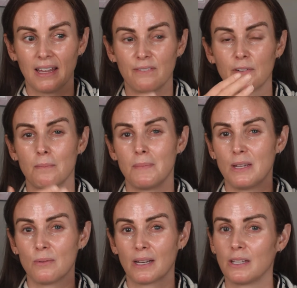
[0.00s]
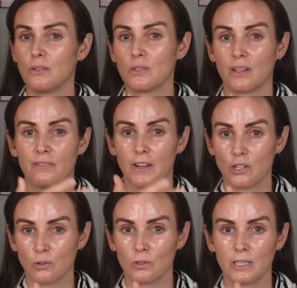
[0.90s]
Like for me, when I use a
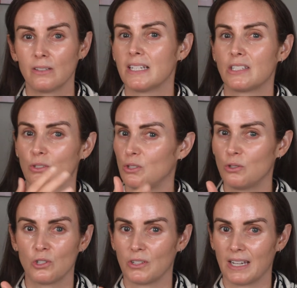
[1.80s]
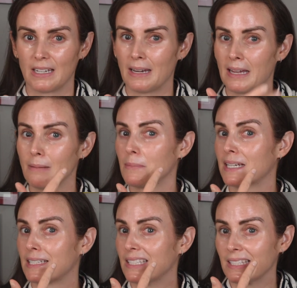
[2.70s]
facial oil, it's usually at night
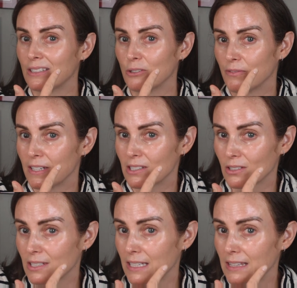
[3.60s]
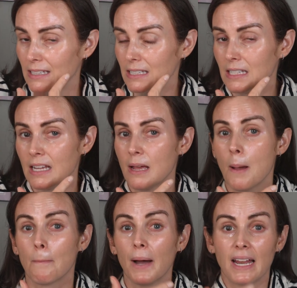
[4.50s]
because your face looks like this,
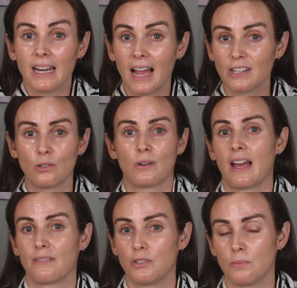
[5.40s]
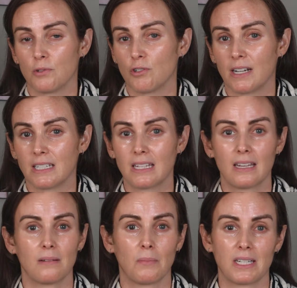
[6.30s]
but I don't have super dry
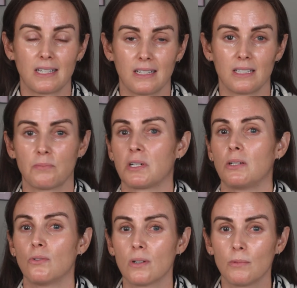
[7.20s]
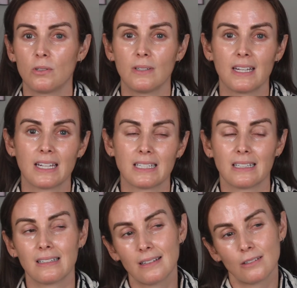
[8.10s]
skin. My skin is pretty normal. It gets a
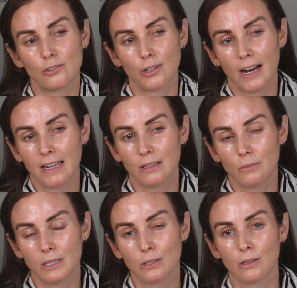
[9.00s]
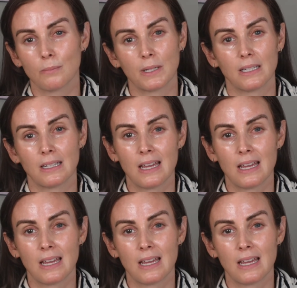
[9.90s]
little dry in the winter, but